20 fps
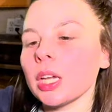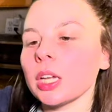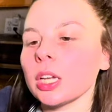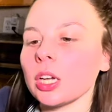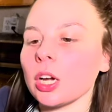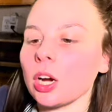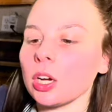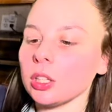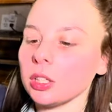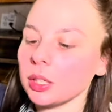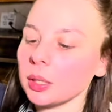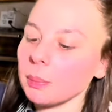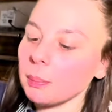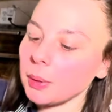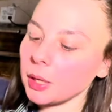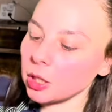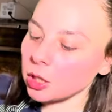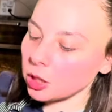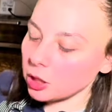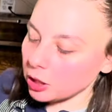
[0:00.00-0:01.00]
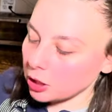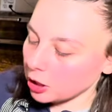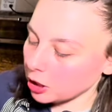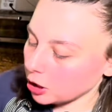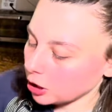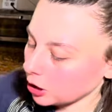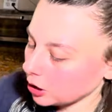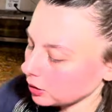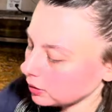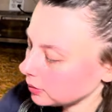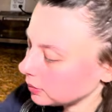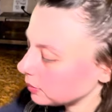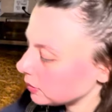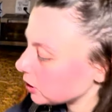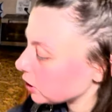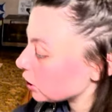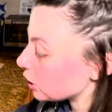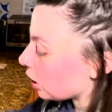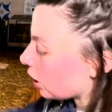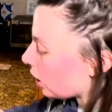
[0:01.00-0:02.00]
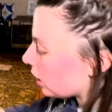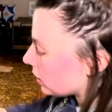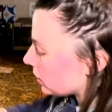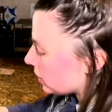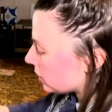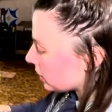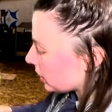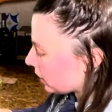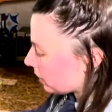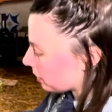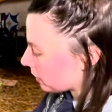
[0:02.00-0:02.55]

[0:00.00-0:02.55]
garlic butter sauce that I'm